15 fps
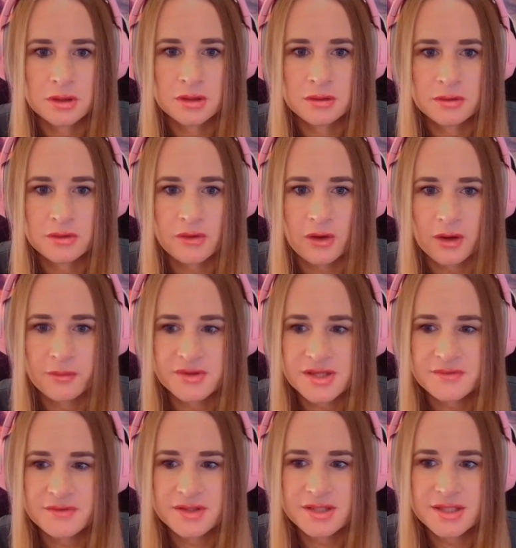times
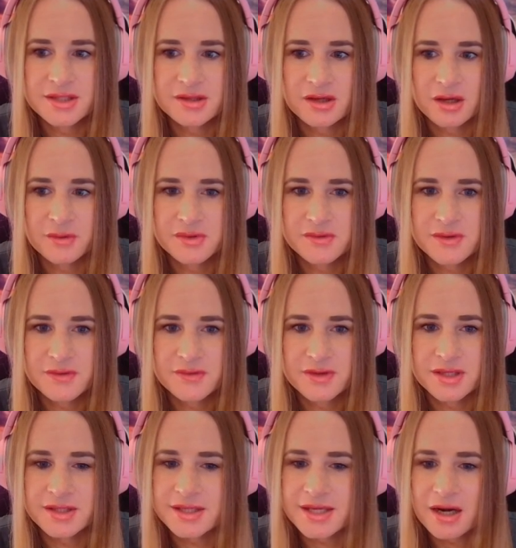17, times 15.
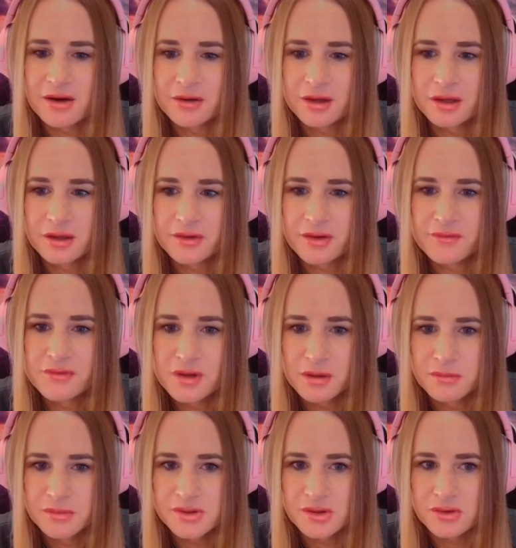The tarot cards have
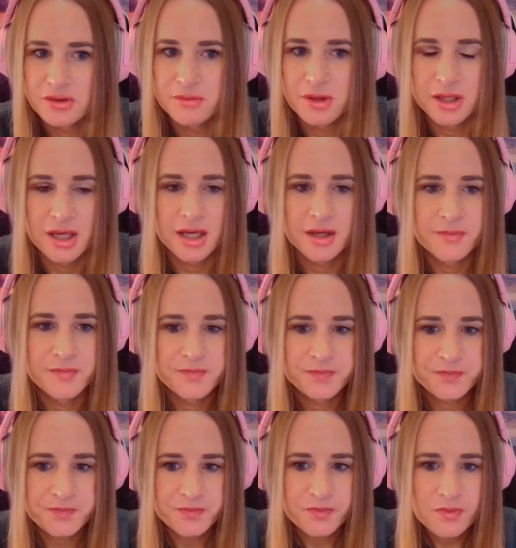numbers on them.
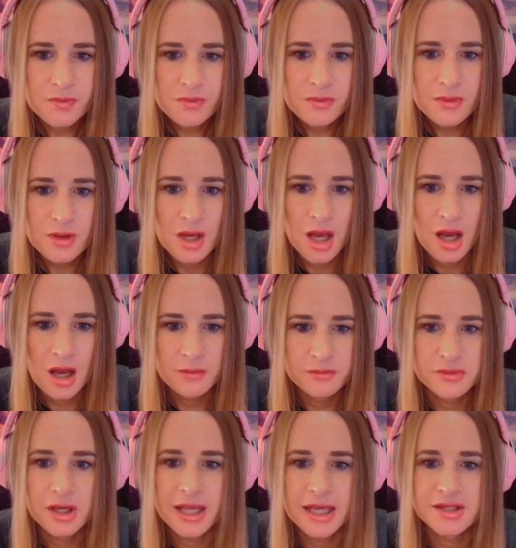
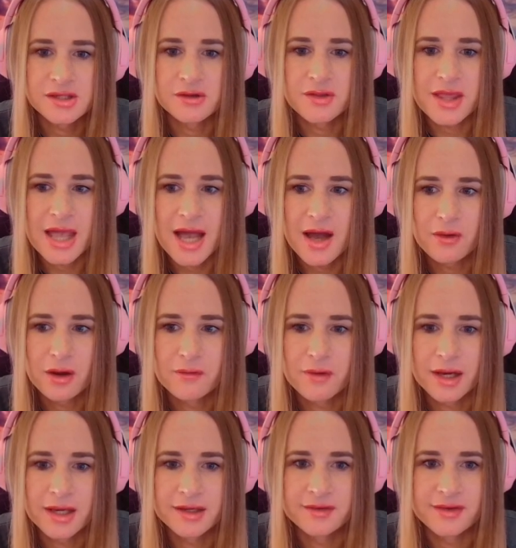Okay, so the owl I
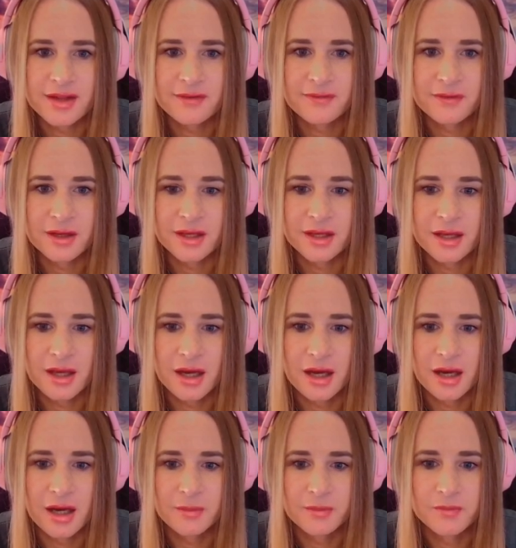reckon is definitely
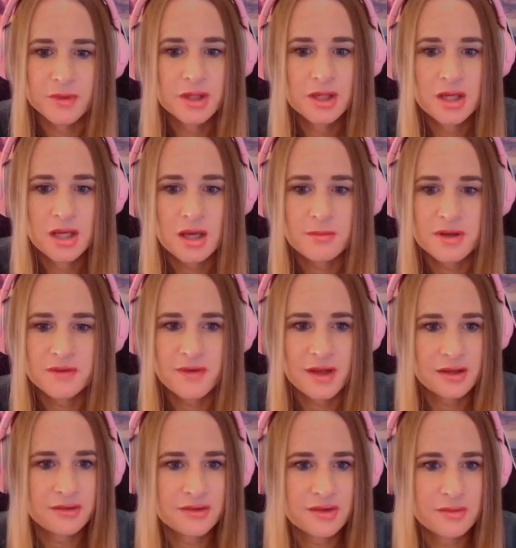a mid-value
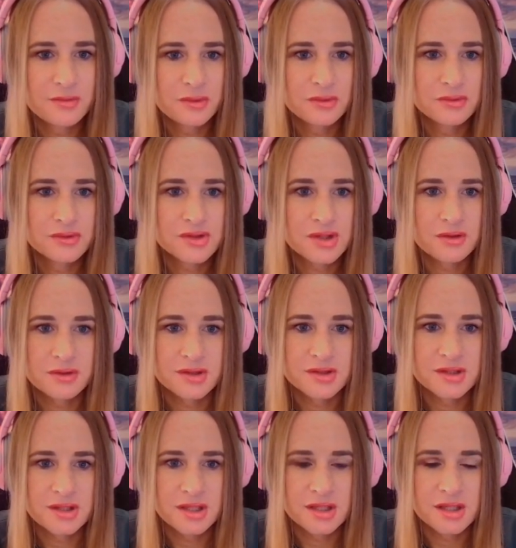symbol. So is
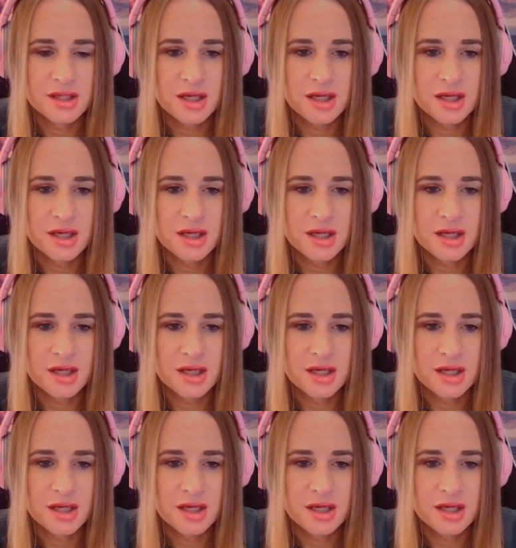the